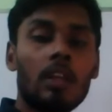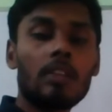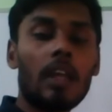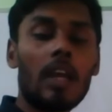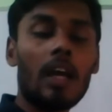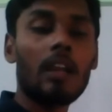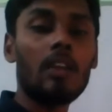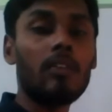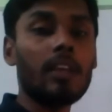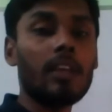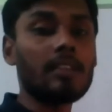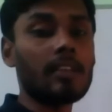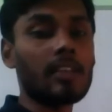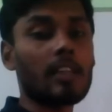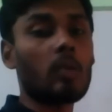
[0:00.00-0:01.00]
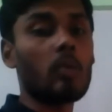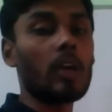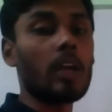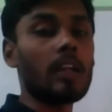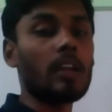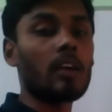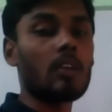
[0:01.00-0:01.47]
They always
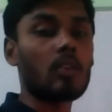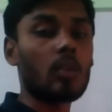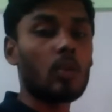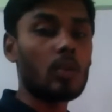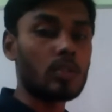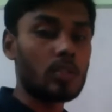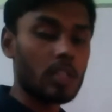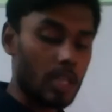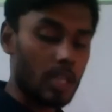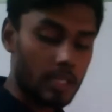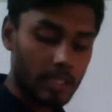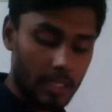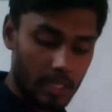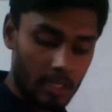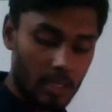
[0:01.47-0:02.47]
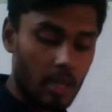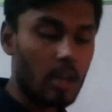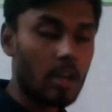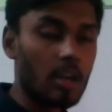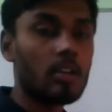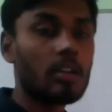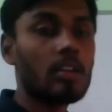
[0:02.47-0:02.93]
required a closed
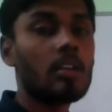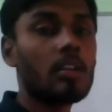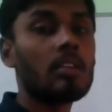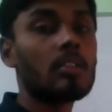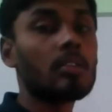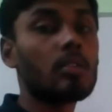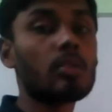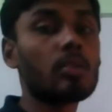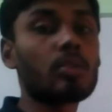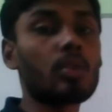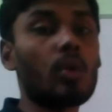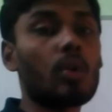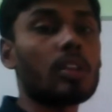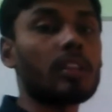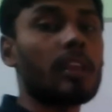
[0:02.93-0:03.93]
container to store